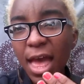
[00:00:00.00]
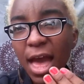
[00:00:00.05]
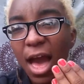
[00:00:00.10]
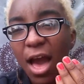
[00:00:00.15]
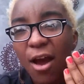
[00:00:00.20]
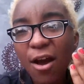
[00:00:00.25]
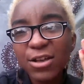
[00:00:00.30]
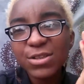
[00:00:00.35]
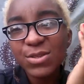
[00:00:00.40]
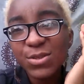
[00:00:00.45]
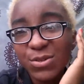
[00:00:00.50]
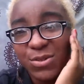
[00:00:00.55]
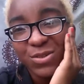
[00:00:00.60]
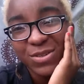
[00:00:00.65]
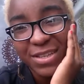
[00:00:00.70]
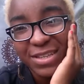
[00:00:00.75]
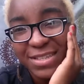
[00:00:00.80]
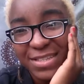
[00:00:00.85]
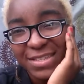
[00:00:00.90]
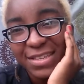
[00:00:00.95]
I also
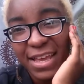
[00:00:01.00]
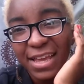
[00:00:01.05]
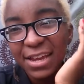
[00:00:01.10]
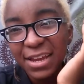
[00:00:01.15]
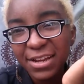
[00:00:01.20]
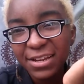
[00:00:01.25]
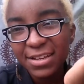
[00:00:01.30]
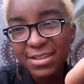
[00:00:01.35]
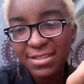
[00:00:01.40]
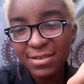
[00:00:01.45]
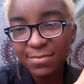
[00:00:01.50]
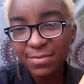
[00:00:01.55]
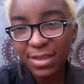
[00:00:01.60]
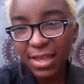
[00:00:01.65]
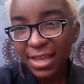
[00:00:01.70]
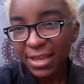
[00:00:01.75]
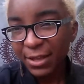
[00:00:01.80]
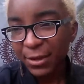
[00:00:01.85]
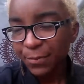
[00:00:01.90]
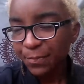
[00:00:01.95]
get scared because I'm
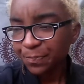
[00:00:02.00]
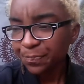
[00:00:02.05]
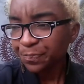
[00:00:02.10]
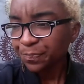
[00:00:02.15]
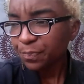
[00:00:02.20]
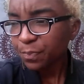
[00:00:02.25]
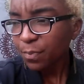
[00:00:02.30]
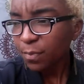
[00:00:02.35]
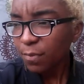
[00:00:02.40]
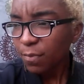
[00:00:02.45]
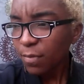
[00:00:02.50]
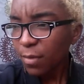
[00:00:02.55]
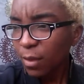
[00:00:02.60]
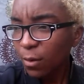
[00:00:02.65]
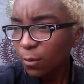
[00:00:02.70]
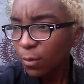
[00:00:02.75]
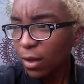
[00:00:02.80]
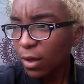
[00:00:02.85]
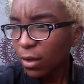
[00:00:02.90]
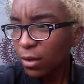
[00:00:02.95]
like,
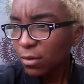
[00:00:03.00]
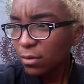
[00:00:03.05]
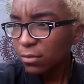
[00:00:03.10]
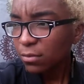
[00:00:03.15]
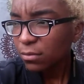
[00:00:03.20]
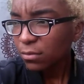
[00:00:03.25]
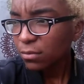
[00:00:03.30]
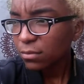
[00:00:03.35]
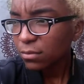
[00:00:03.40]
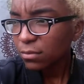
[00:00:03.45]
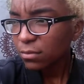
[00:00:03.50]
well,